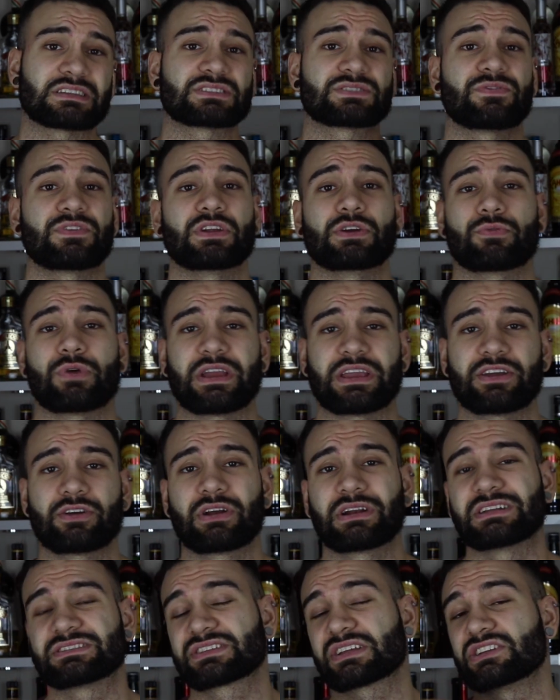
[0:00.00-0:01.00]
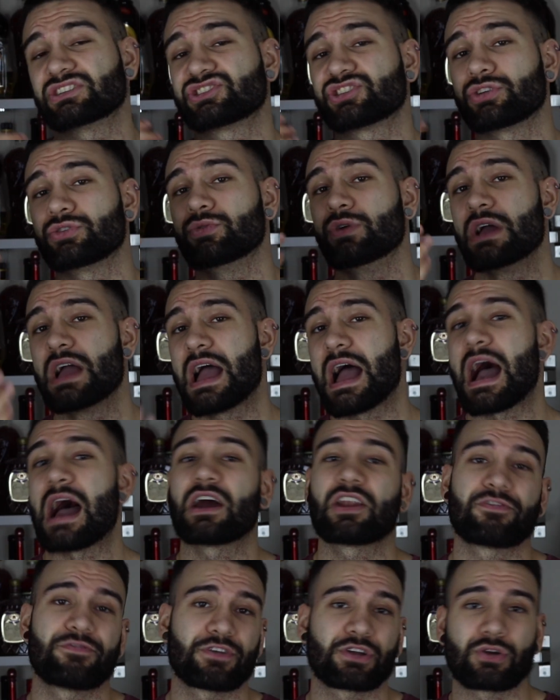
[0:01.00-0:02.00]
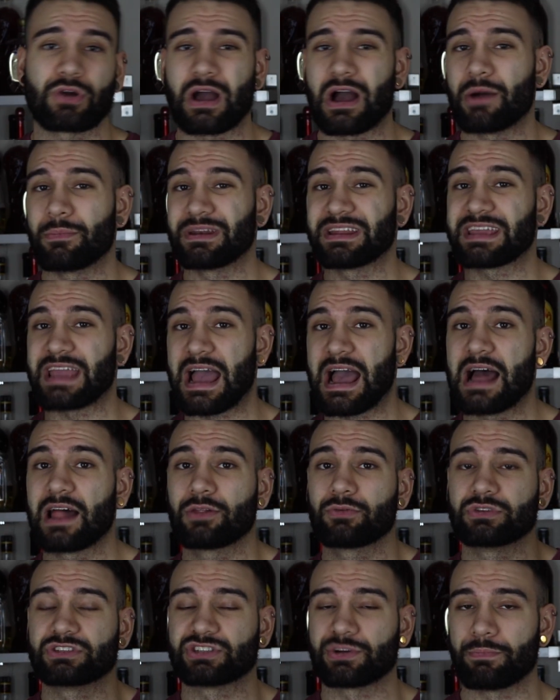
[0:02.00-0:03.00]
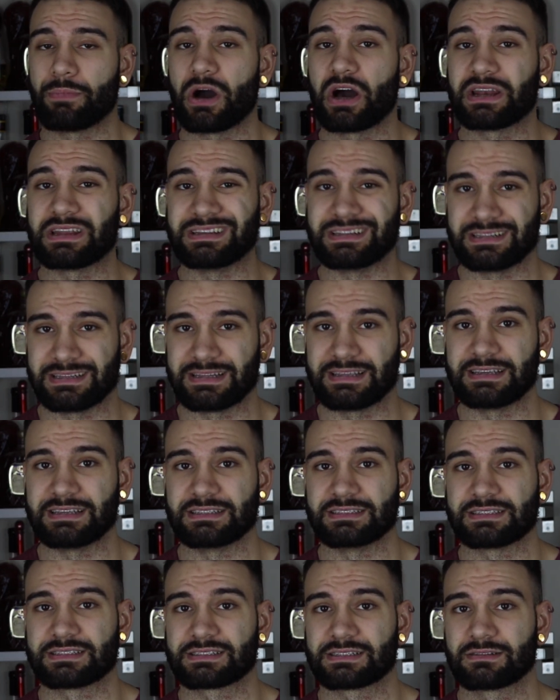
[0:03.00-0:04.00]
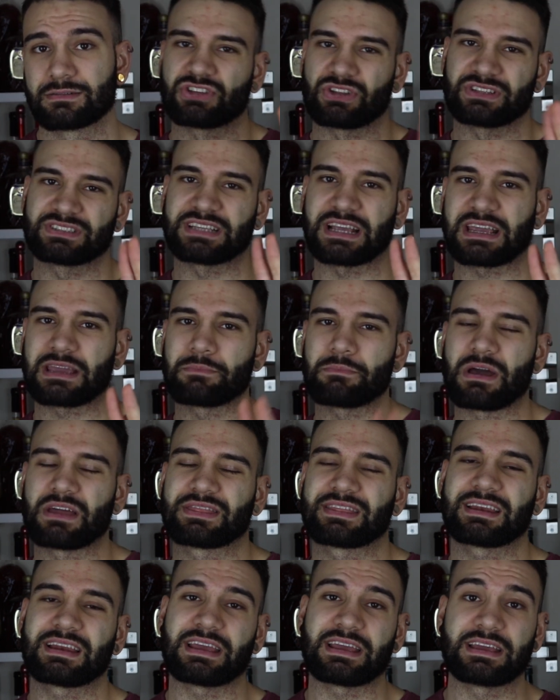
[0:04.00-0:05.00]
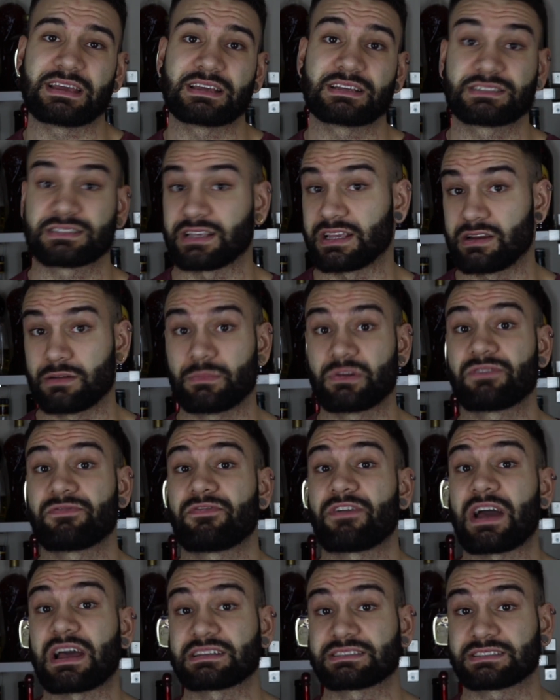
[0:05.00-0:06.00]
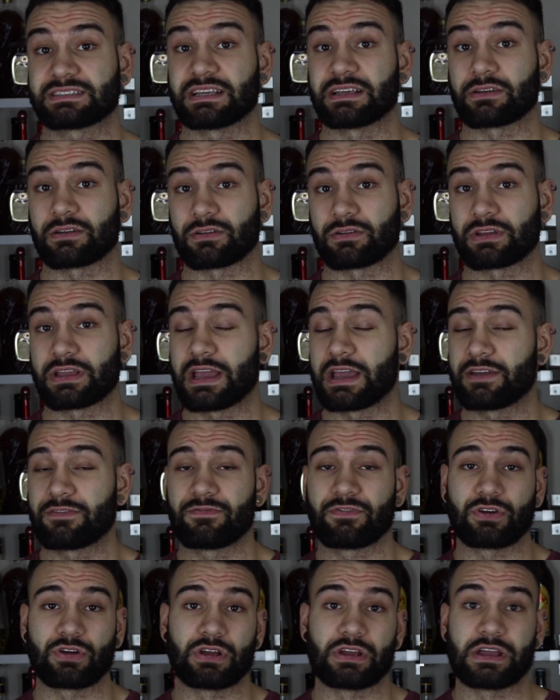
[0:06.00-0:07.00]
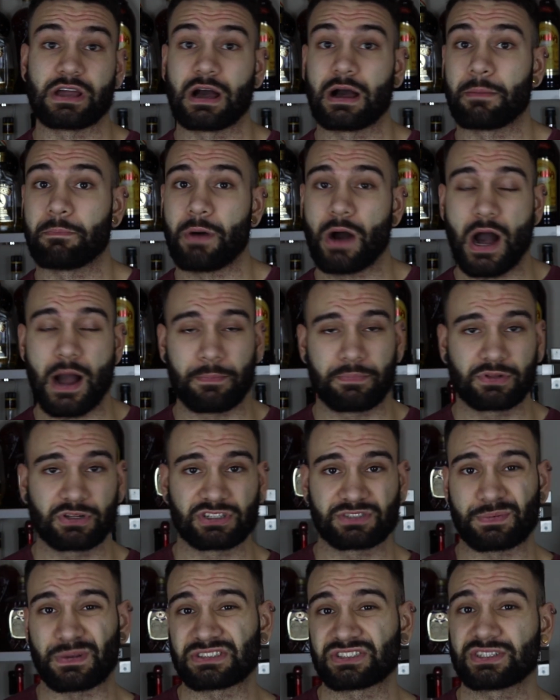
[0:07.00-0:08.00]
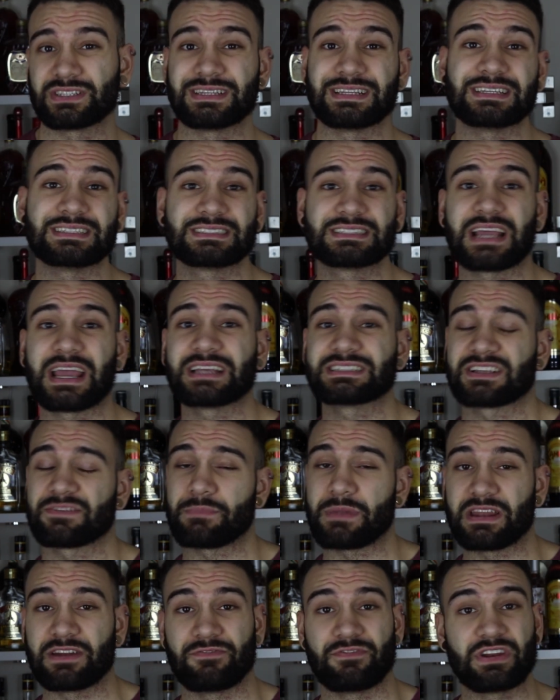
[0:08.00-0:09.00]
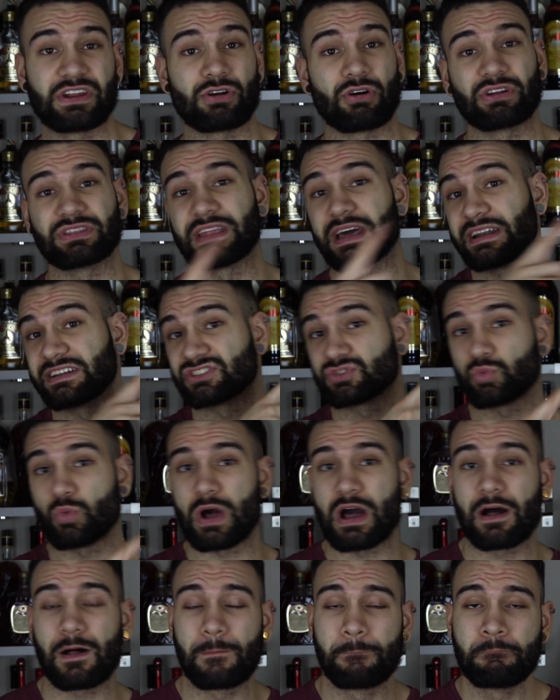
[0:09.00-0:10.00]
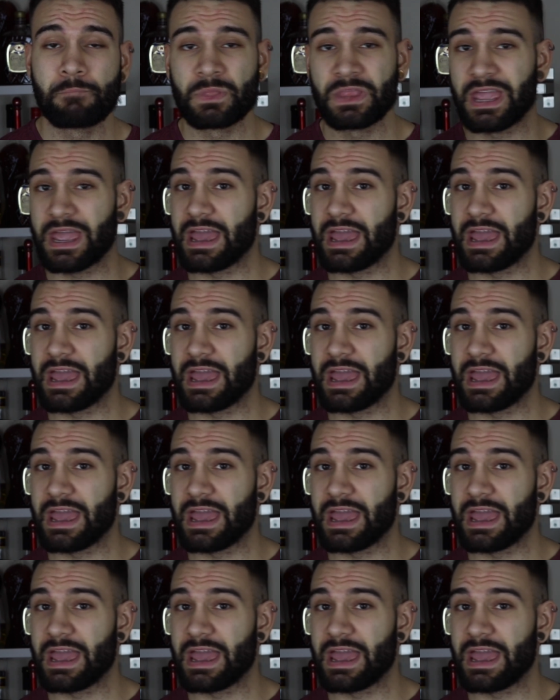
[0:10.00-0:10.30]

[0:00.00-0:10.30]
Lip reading: this video right here and it's gonna show you how to figure out how many calories your body needs. So the second method is intermittent fasting. Okay, very popular, especially these days. I've made a video on that as well.